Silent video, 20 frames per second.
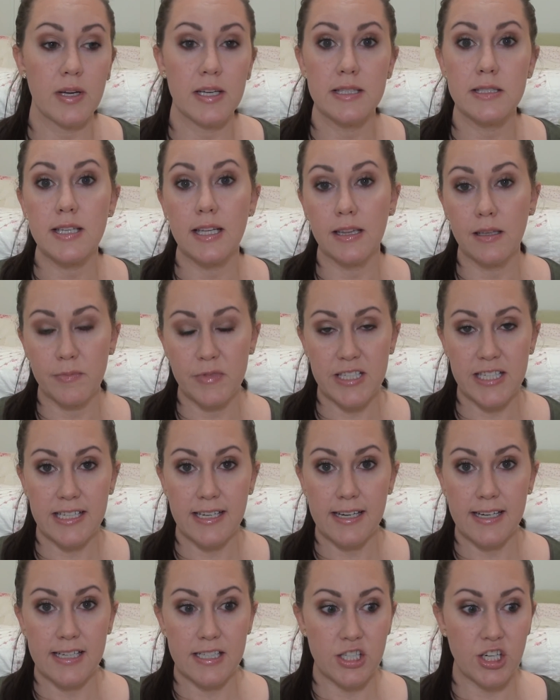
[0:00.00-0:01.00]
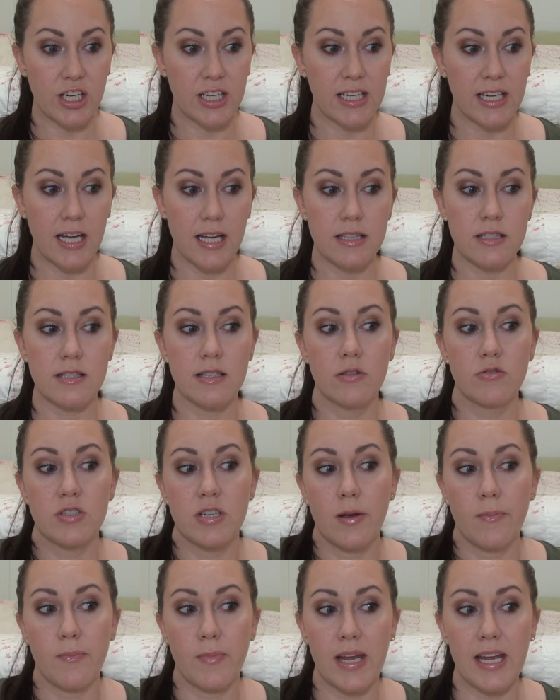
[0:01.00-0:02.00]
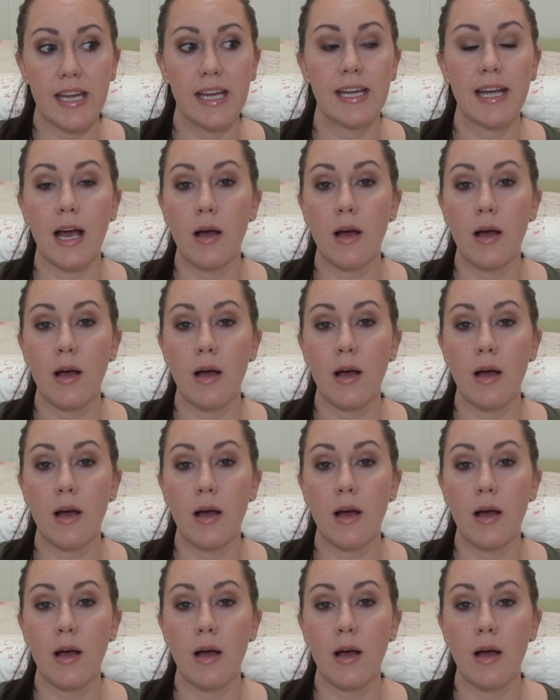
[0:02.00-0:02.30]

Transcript: It's a limited edition kit, so to me,